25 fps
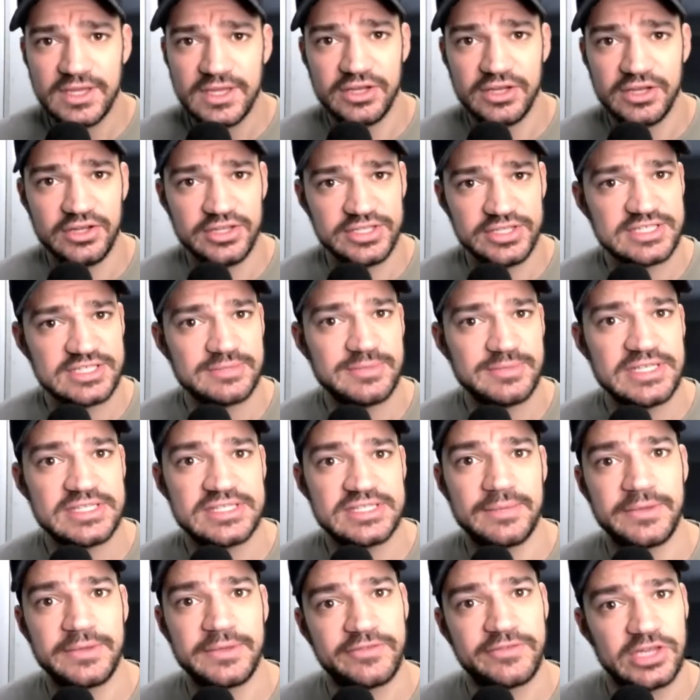It's just going to be
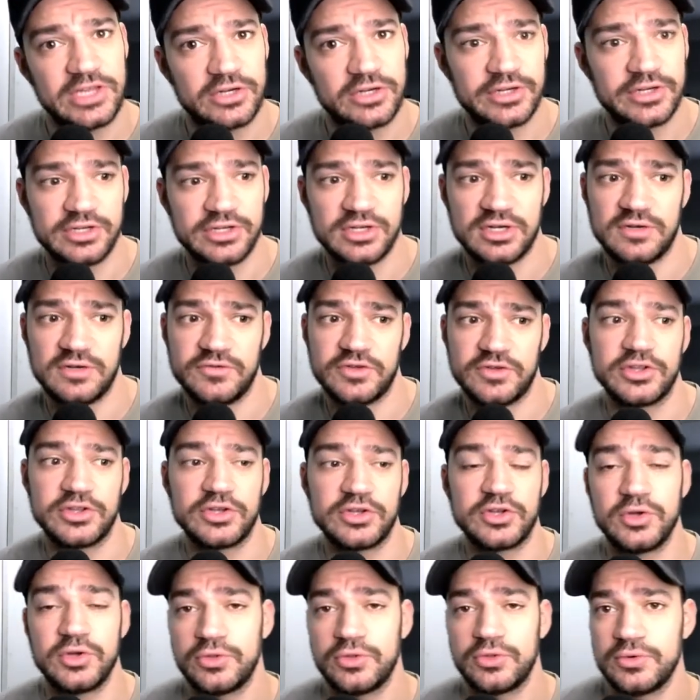something of a learning curve. You're going to
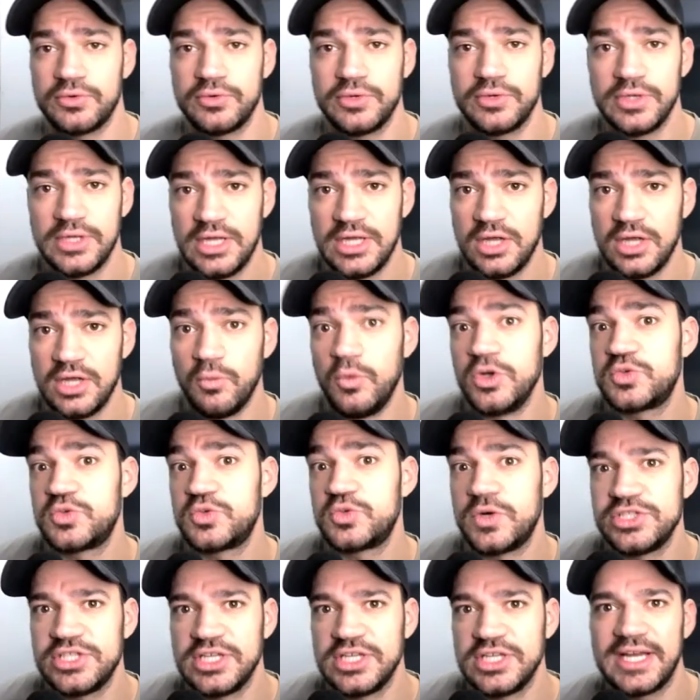go through which
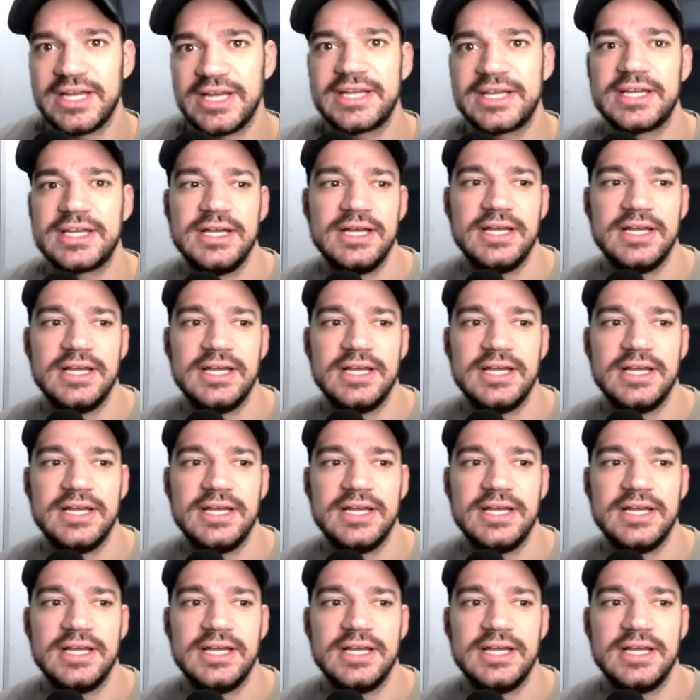ones you like.